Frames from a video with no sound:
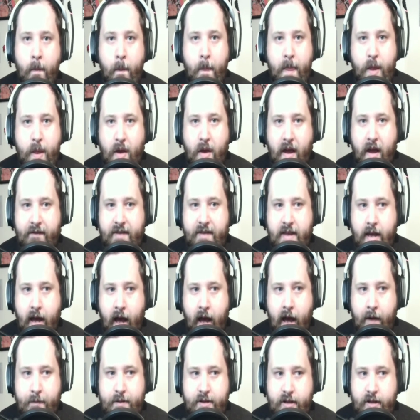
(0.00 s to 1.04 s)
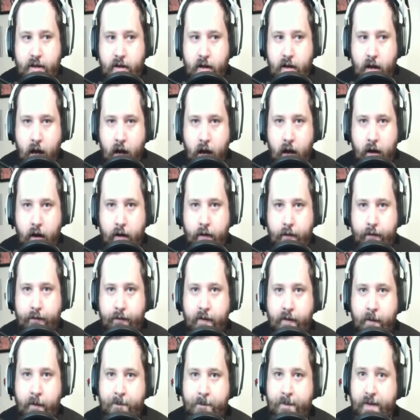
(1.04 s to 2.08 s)
you have the option of
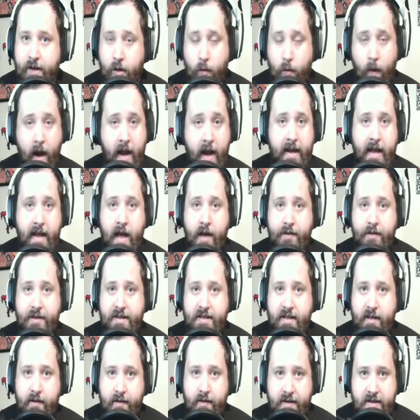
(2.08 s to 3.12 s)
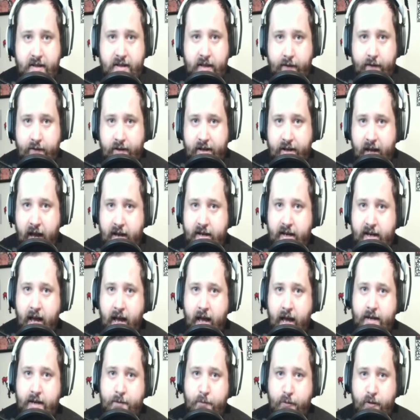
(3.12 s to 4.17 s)
grinding out the skills to level
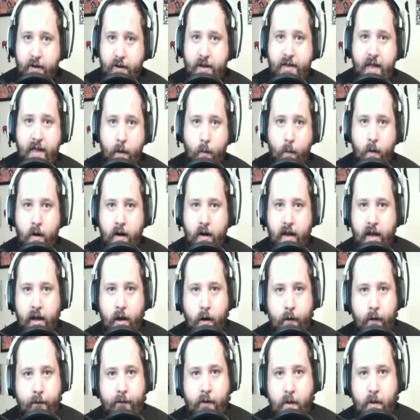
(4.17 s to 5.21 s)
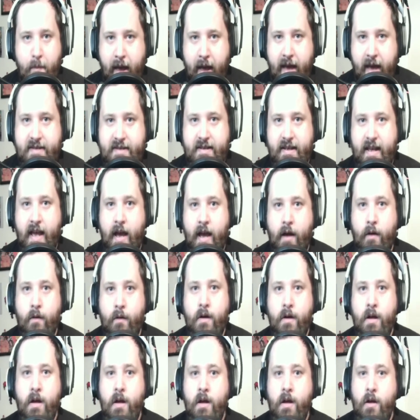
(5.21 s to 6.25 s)
99 to put in that work and go for a max account,
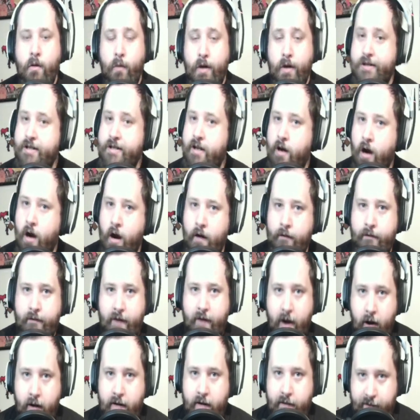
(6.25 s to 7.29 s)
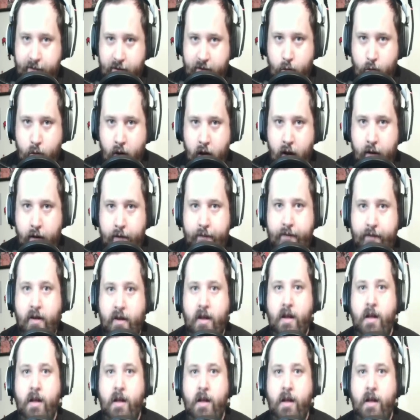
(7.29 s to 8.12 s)
which there are very few of.